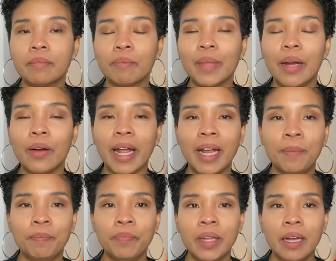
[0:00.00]
Okay,
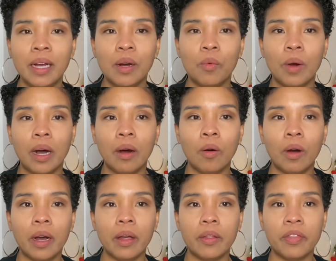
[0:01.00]

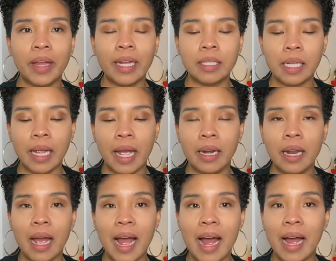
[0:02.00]
well, thanks again
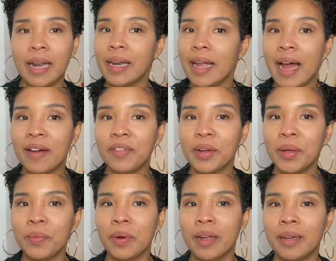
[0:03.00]
and have a
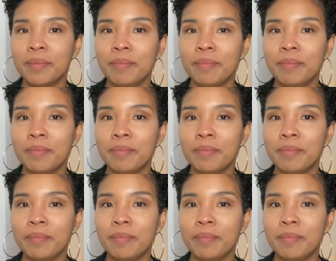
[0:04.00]
good one.